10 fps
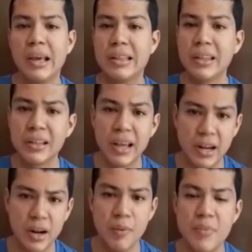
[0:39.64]
In that
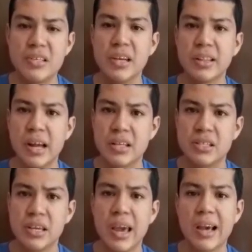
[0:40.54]
letter, Mr.
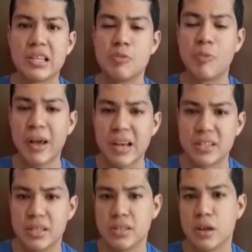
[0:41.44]
Darcy
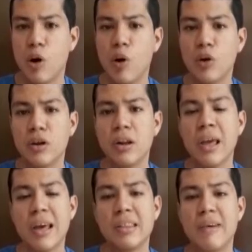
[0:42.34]
expressed all
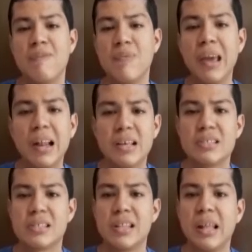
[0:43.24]
the
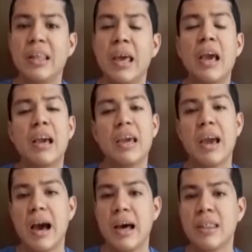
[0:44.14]
feelings that he
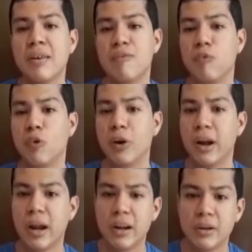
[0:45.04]
had for
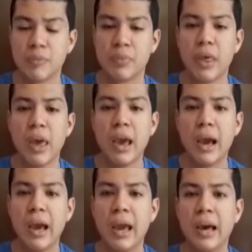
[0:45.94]
her.
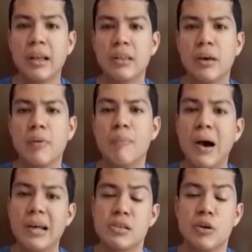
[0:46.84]

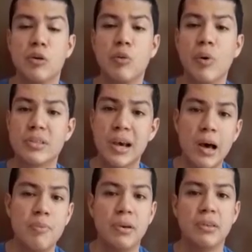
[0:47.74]
But what
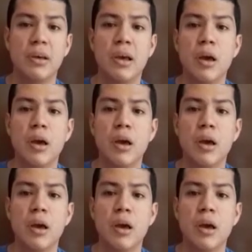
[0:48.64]
happened?